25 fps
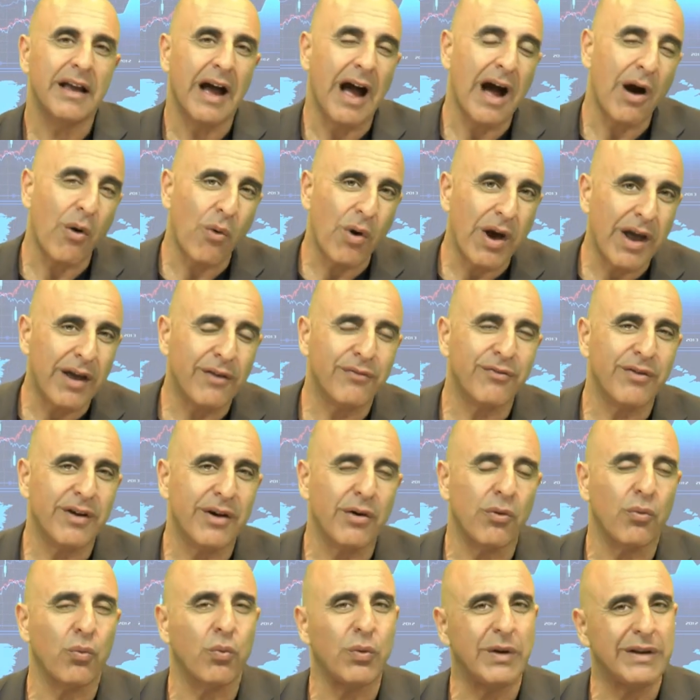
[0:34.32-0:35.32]
However,
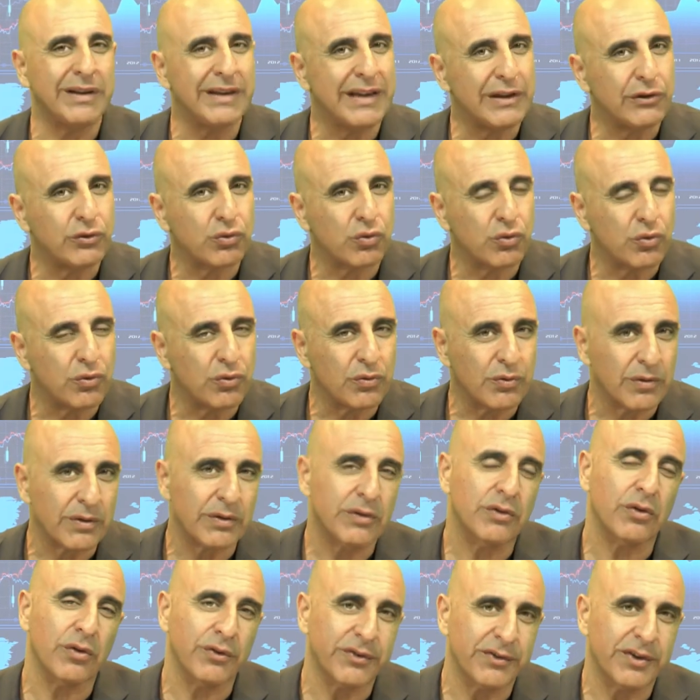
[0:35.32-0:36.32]
we need to
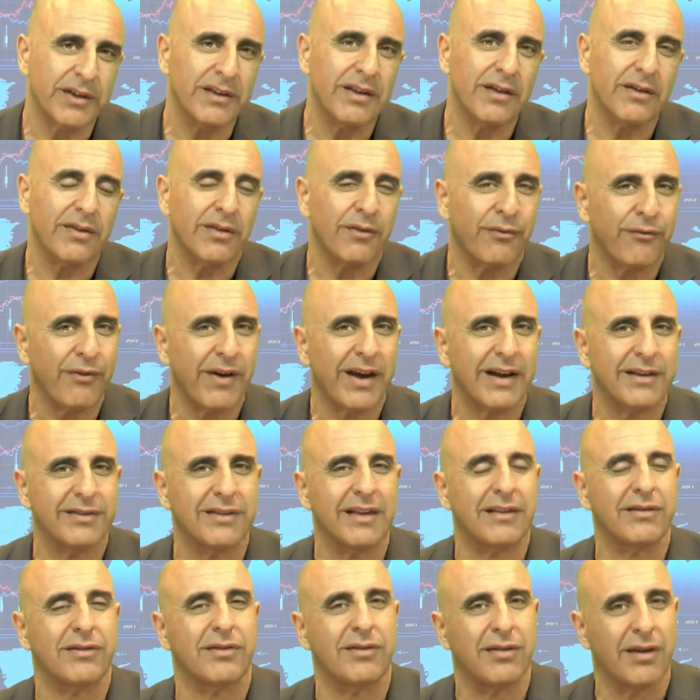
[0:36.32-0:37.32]
consider the fact
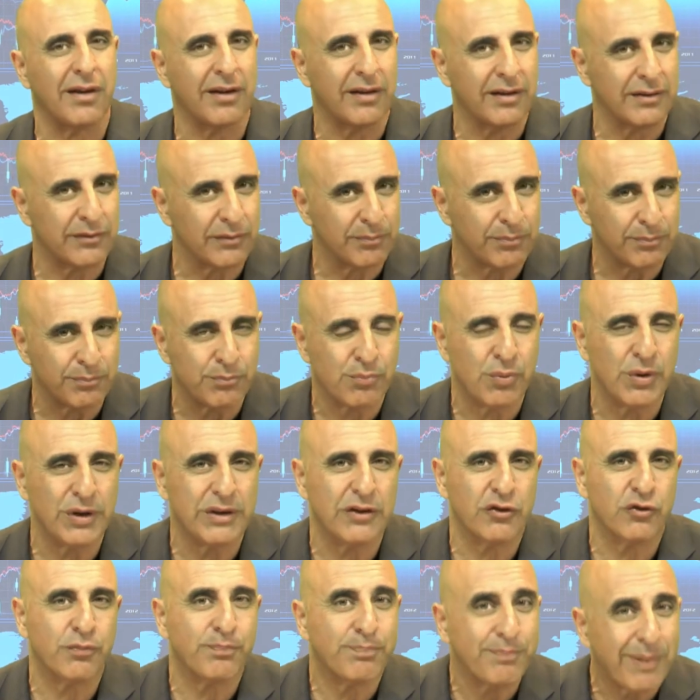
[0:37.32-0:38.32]
that the
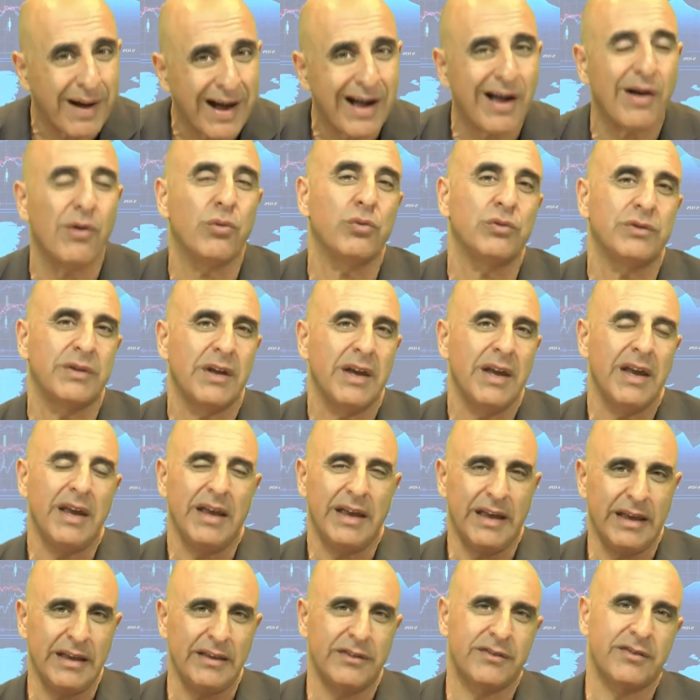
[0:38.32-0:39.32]
British pound
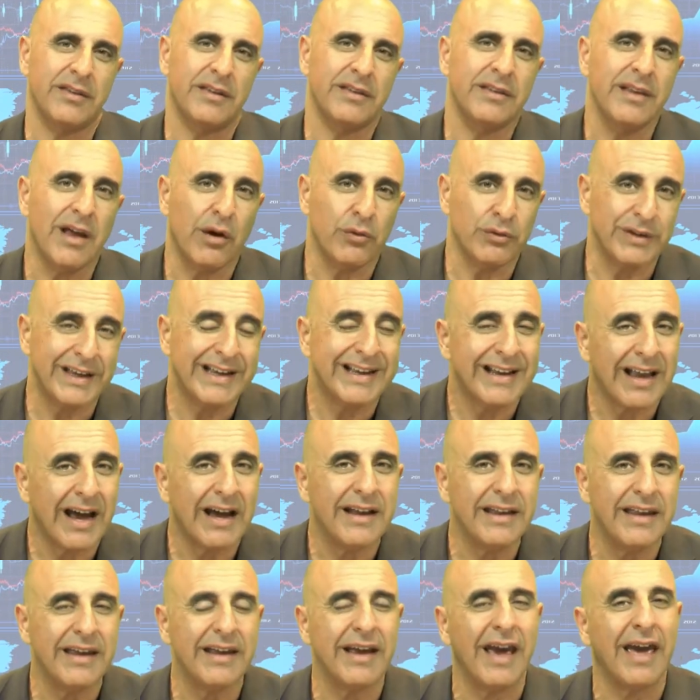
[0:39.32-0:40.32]
is now
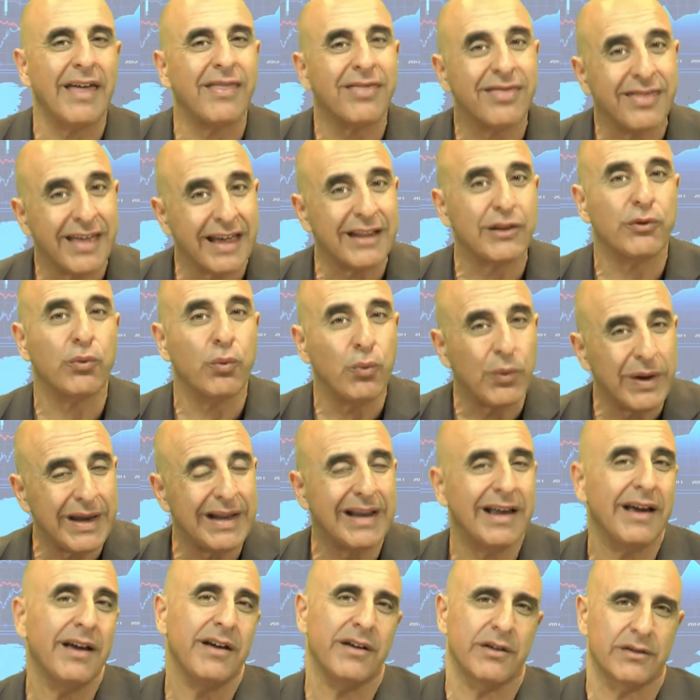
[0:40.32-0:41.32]
declining and and that
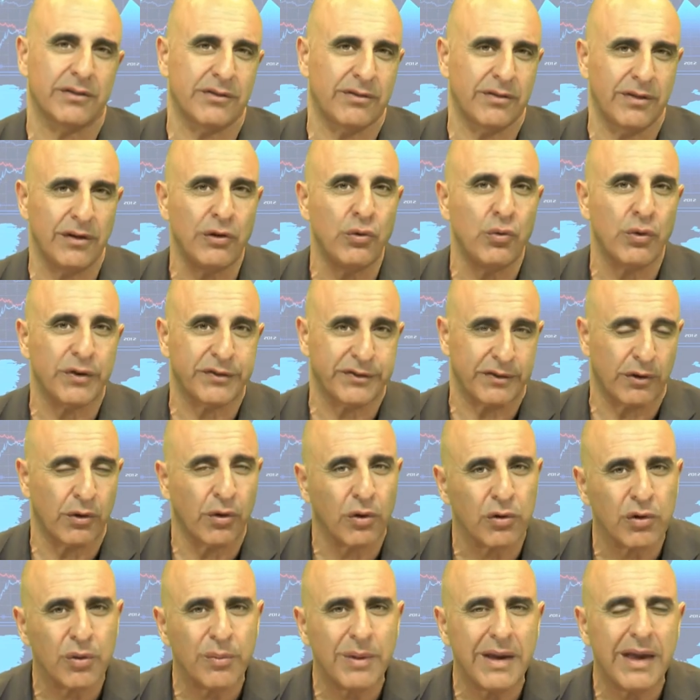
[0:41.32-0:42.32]
will hurt the US
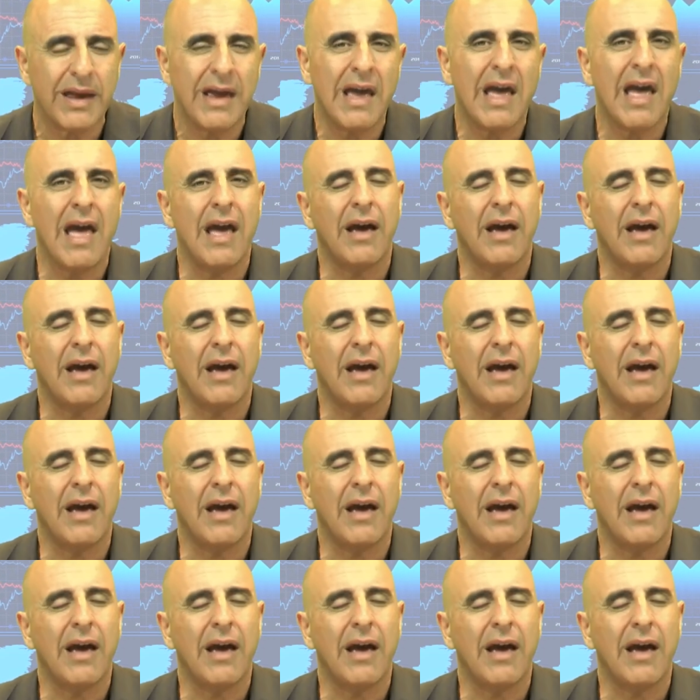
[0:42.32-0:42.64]
economy.